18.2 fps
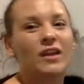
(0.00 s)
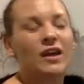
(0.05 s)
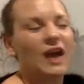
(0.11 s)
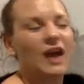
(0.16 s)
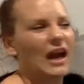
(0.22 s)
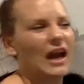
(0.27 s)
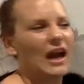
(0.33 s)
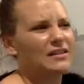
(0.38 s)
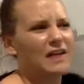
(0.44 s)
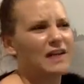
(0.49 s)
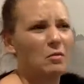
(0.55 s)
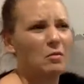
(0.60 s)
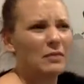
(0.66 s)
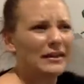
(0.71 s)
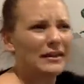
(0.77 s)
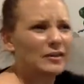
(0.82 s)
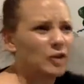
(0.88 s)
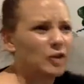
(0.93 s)
And he's like, oh
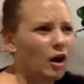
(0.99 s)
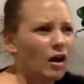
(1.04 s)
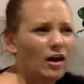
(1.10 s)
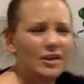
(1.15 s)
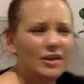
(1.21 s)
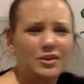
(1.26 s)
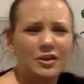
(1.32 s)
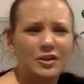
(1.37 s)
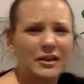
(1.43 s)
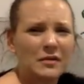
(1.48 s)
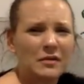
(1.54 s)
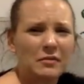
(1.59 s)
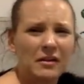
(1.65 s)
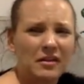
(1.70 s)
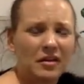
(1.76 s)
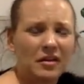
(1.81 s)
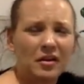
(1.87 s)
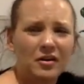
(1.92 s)
my God, don't get one
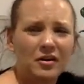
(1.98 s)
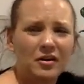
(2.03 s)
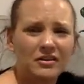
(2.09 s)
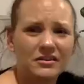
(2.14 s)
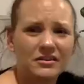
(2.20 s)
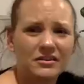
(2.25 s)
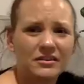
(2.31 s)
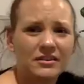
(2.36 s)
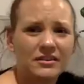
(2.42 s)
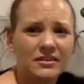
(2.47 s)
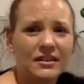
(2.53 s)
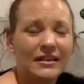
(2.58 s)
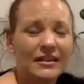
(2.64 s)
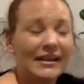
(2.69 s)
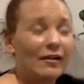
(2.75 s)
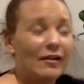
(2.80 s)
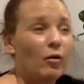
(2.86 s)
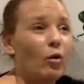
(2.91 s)
of those.
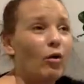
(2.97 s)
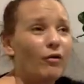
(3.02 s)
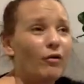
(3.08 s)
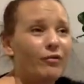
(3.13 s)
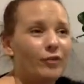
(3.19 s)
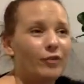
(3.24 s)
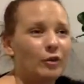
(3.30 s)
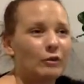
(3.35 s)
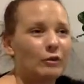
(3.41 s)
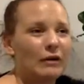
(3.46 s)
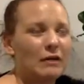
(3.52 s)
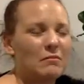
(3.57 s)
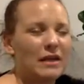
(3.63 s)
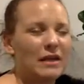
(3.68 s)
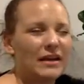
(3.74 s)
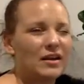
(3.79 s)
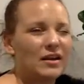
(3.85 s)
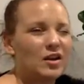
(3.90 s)
They're awful. I'm
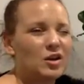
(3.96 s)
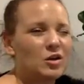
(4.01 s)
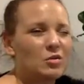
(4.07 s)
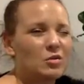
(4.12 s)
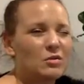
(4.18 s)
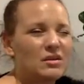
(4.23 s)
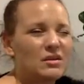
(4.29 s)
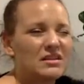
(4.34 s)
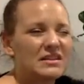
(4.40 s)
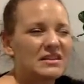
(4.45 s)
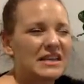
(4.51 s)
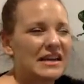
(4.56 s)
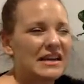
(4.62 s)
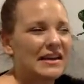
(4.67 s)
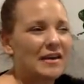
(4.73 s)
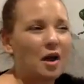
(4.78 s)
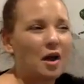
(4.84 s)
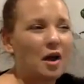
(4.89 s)
like, you were the
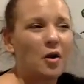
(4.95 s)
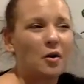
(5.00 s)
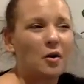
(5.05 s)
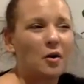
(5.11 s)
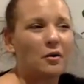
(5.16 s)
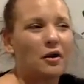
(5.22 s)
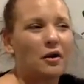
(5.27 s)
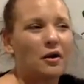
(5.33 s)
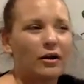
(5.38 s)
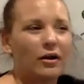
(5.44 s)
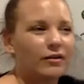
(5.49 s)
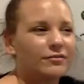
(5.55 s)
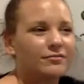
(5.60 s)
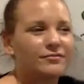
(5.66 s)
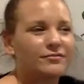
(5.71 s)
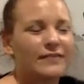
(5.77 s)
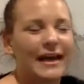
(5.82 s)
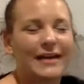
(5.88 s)
CEO of
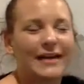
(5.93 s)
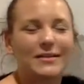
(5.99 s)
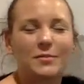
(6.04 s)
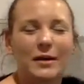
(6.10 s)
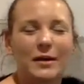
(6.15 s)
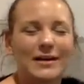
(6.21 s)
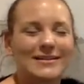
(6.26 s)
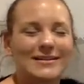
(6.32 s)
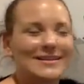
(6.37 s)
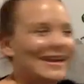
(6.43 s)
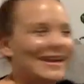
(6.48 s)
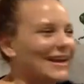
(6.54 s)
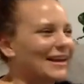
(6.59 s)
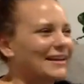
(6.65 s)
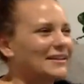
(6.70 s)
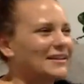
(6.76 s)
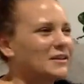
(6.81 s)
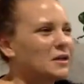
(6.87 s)
X, Y, and
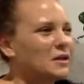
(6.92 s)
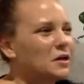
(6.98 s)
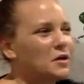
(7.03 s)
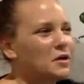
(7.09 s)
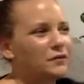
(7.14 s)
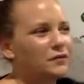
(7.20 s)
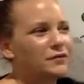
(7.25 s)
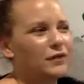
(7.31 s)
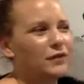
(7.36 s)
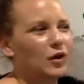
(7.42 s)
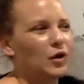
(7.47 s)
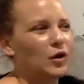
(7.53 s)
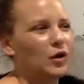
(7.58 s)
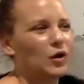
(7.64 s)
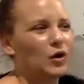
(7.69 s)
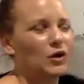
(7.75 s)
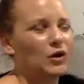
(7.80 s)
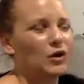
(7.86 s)
Z
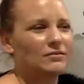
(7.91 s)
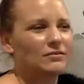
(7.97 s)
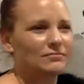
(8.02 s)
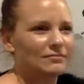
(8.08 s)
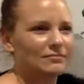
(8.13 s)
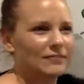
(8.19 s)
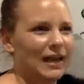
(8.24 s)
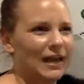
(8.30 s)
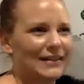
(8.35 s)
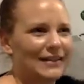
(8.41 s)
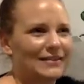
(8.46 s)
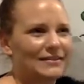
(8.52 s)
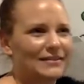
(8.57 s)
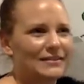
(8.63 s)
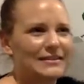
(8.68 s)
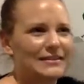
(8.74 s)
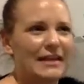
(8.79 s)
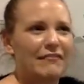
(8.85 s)
for like
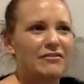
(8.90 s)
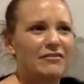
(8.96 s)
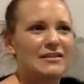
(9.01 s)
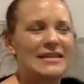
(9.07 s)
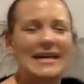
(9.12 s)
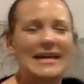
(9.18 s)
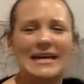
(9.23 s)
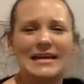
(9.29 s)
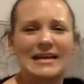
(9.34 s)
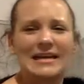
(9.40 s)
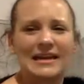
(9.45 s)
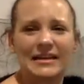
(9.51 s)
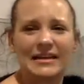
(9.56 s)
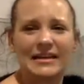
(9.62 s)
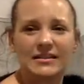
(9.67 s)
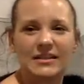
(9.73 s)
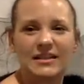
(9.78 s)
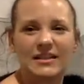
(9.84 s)
17
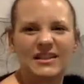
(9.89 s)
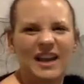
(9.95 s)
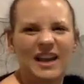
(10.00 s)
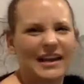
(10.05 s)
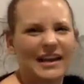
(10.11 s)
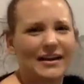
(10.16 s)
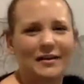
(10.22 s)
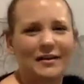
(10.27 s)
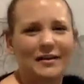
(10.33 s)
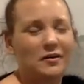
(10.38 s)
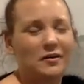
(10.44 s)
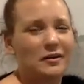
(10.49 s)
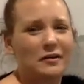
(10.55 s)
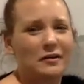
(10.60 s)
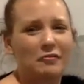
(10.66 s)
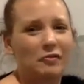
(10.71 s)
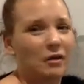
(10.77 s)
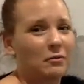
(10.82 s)
years. He's like, yeah, no,
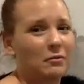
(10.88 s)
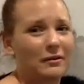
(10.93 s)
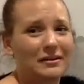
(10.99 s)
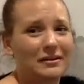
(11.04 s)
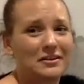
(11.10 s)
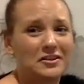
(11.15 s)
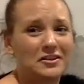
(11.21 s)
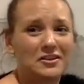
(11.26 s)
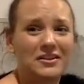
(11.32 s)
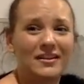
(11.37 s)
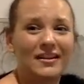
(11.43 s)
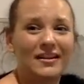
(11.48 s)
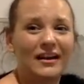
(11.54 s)
they're rubbish.